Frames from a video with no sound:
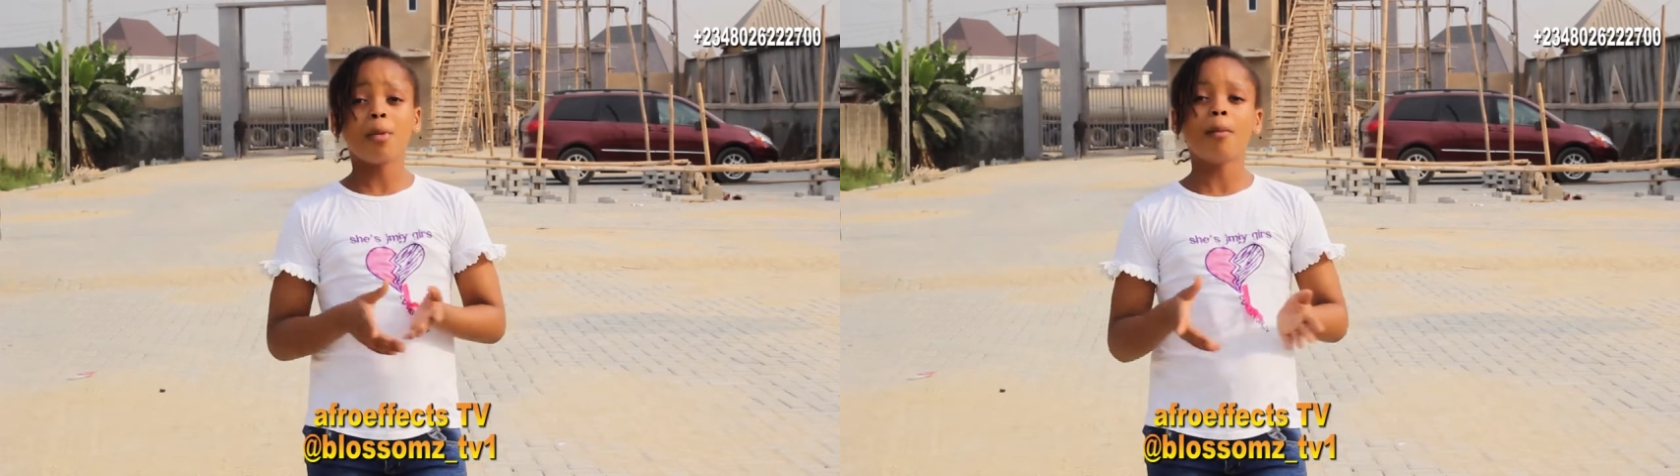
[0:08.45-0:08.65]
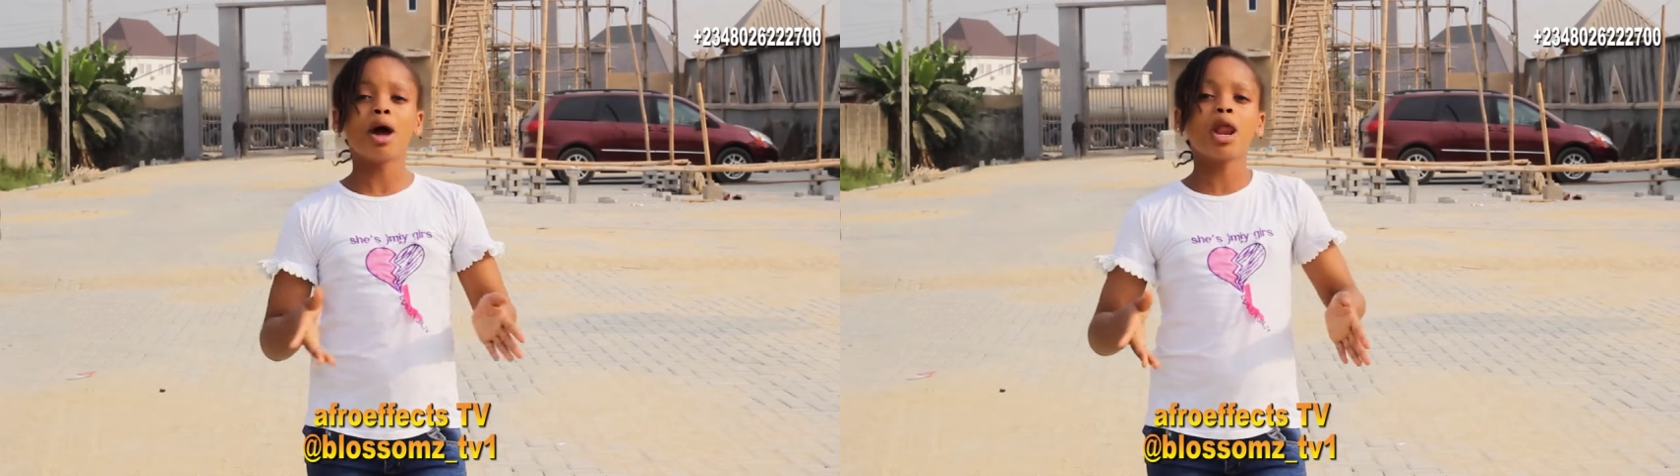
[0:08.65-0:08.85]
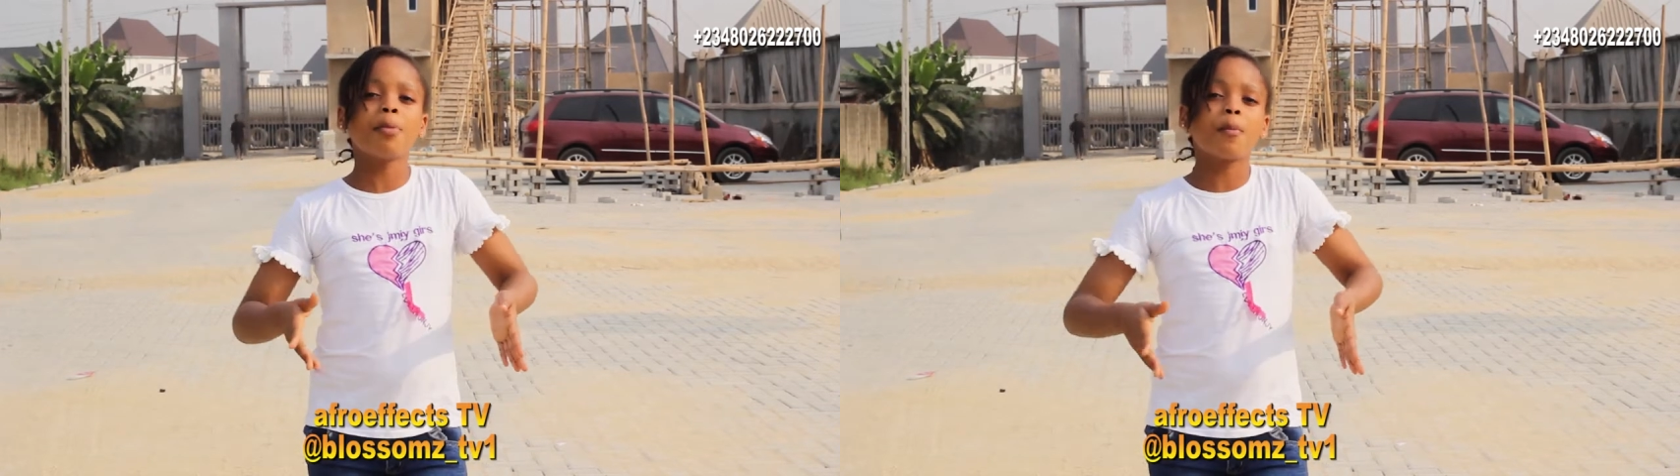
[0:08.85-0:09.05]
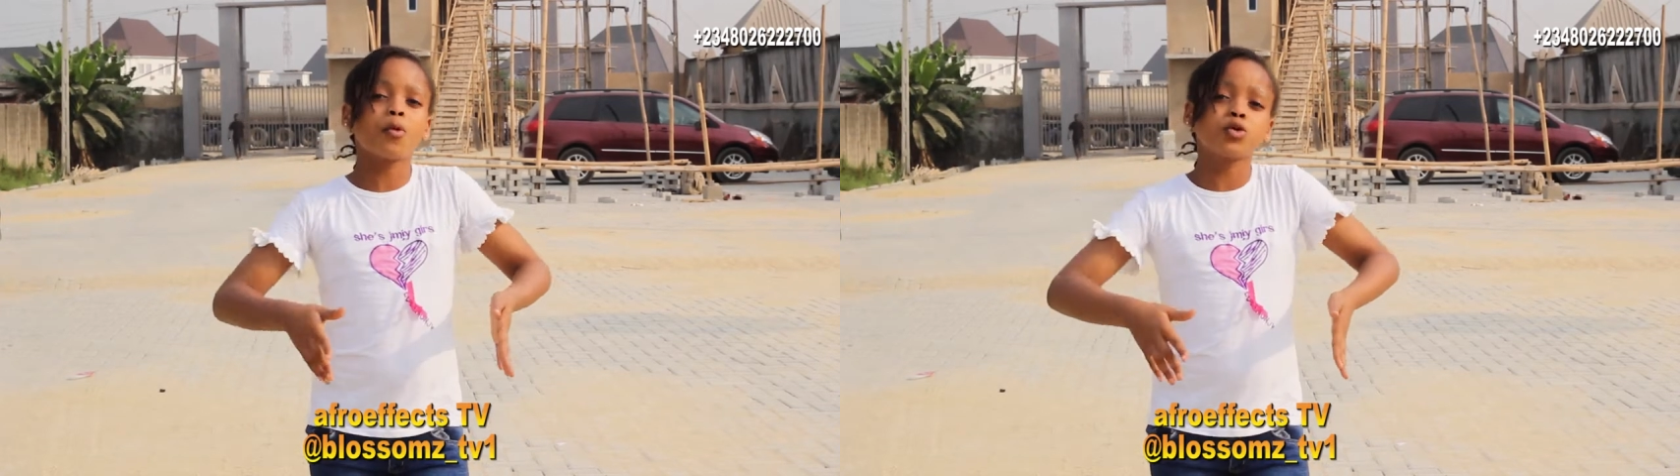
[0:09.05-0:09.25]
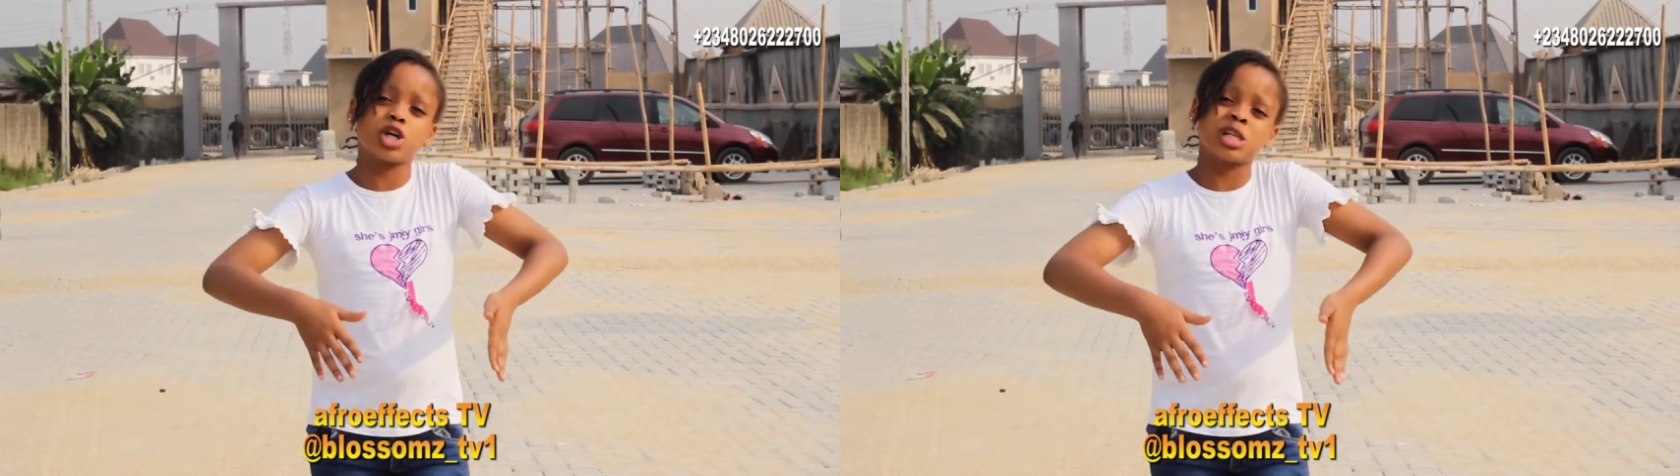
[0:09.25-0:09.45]
But many
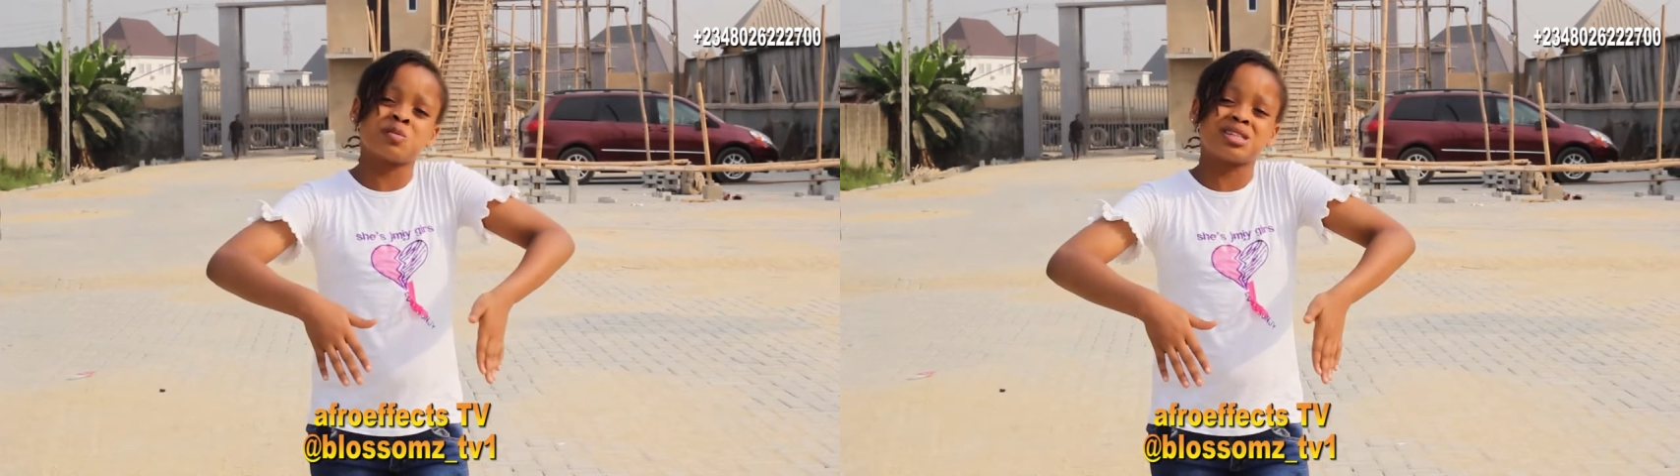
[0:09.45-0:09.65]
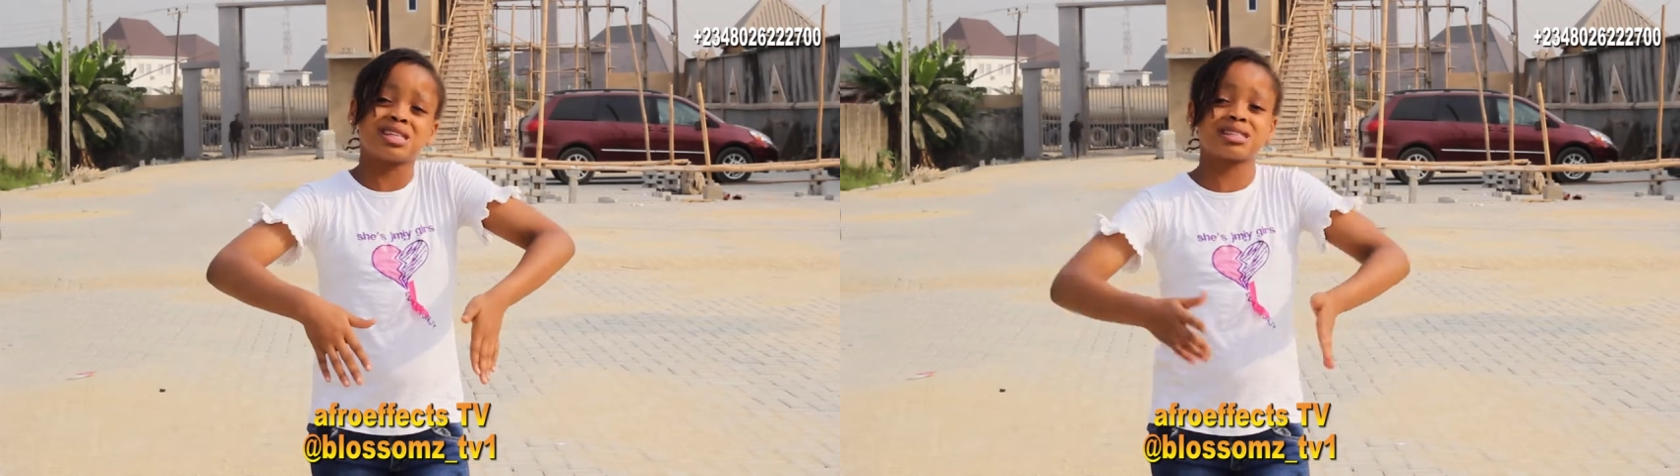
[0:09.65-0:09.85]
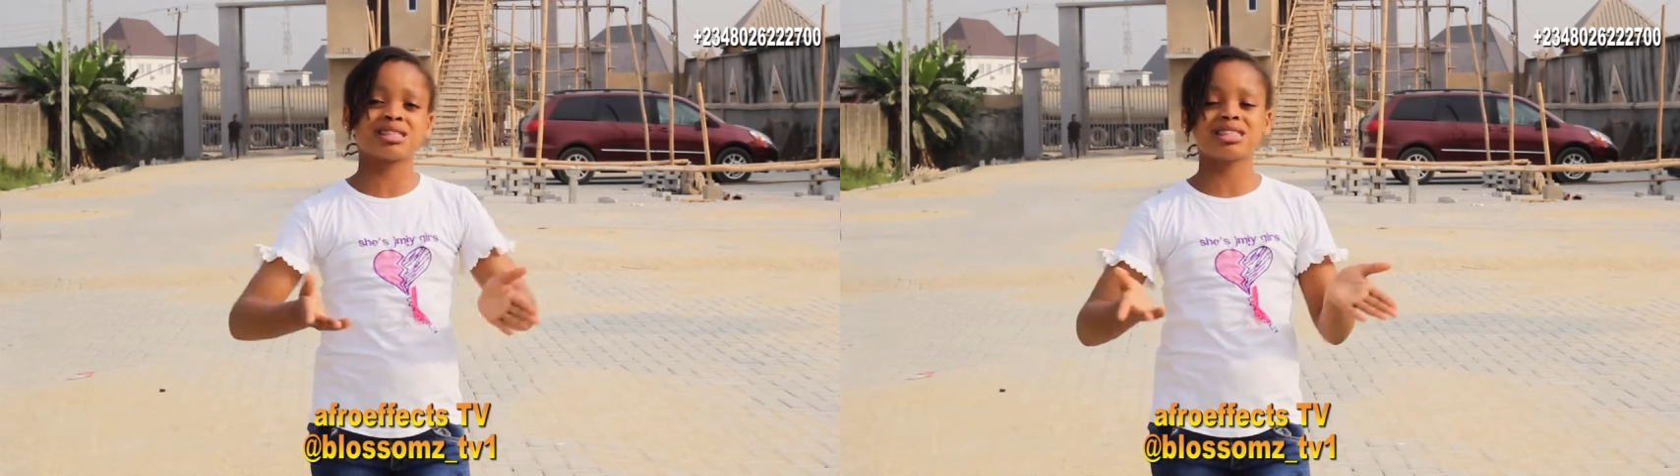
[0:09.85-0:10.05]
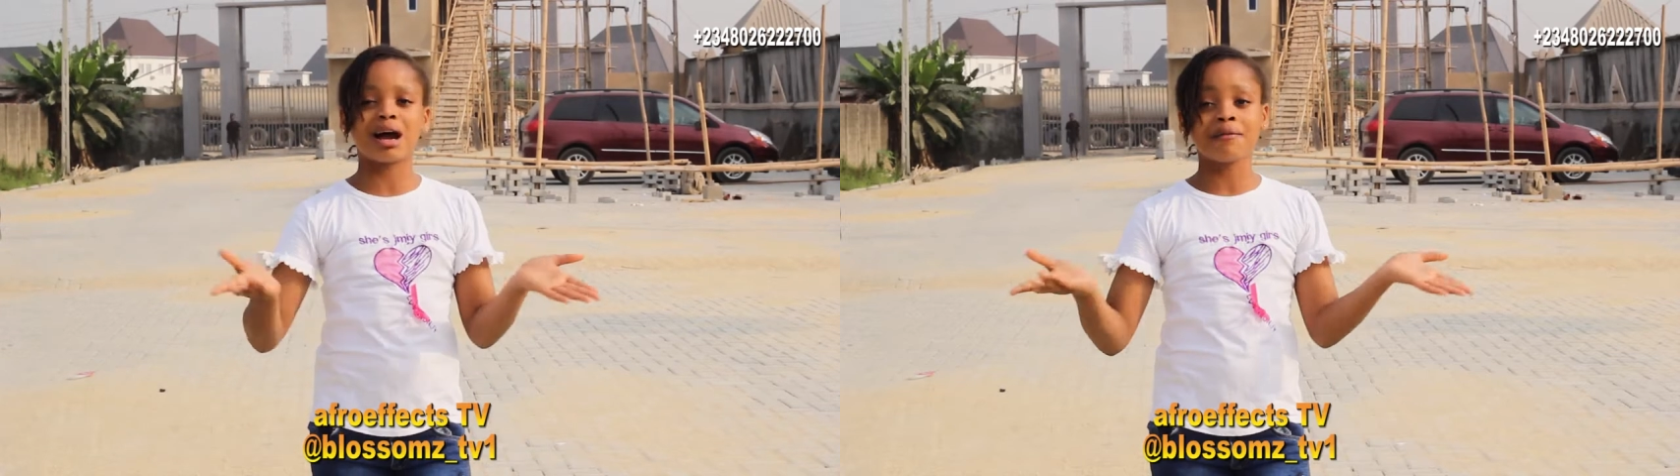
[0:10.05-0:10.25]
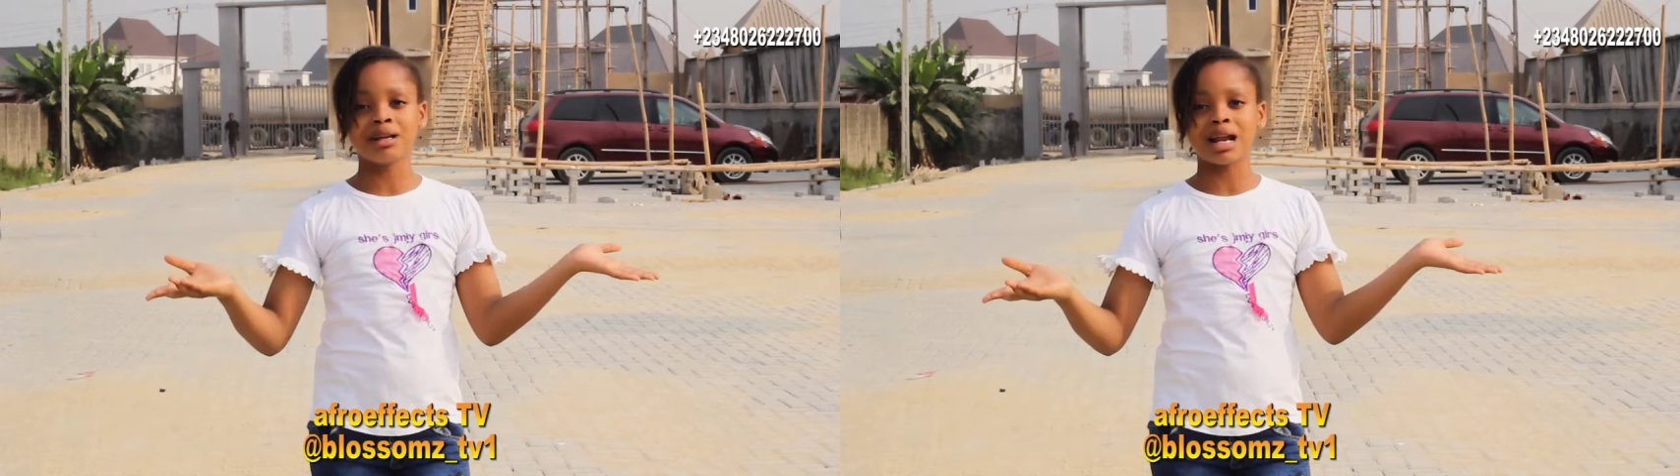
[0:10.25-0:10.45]
people will just be sitting
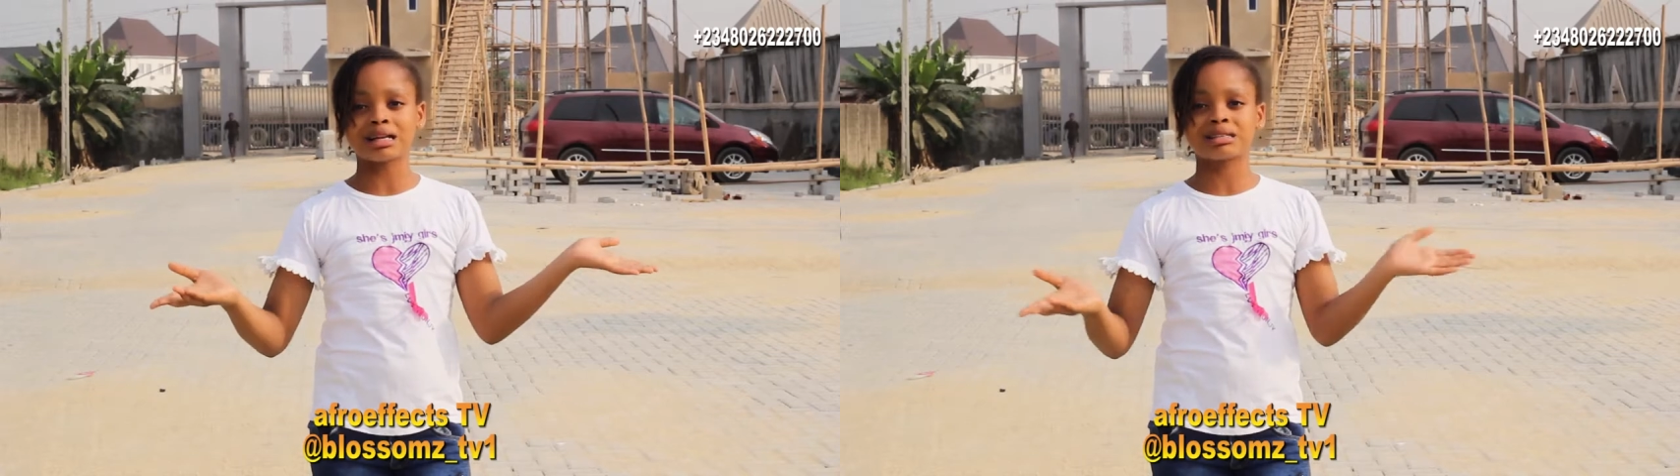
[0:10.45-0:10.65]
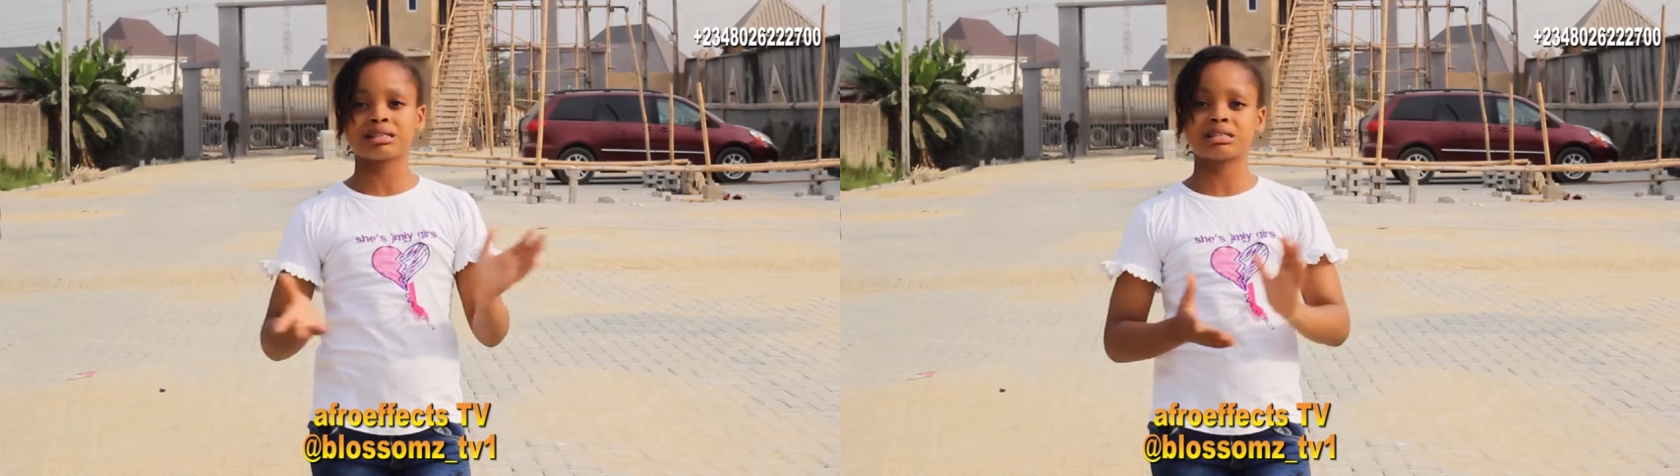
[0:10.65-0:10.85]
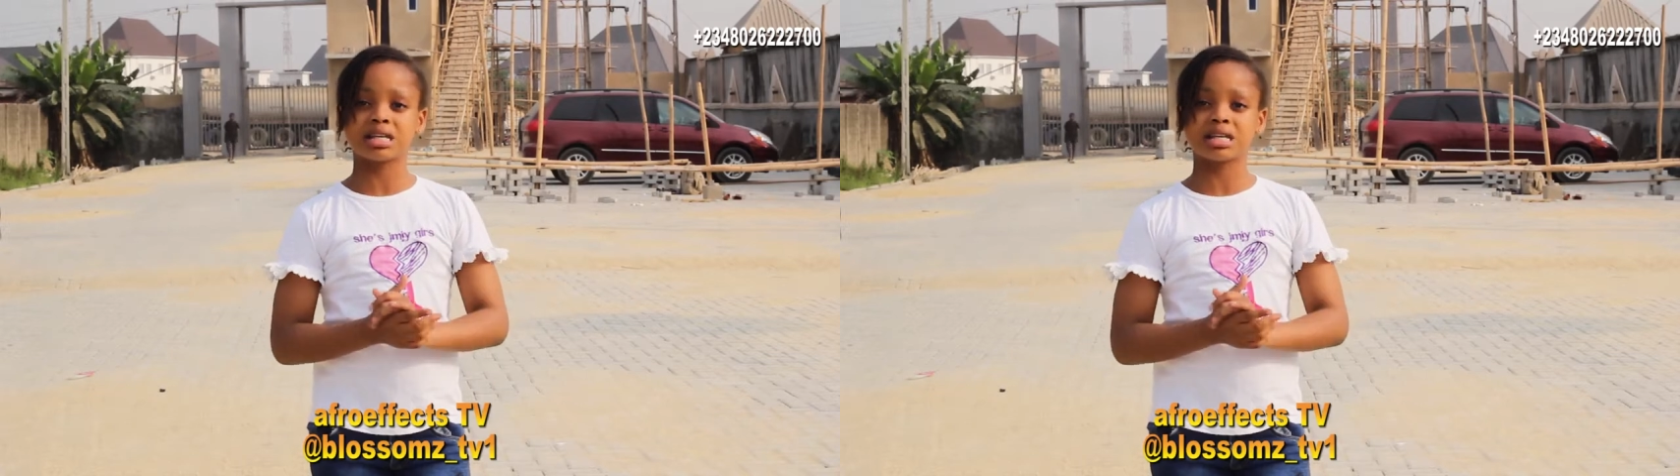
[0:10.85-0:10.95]
down relaxing,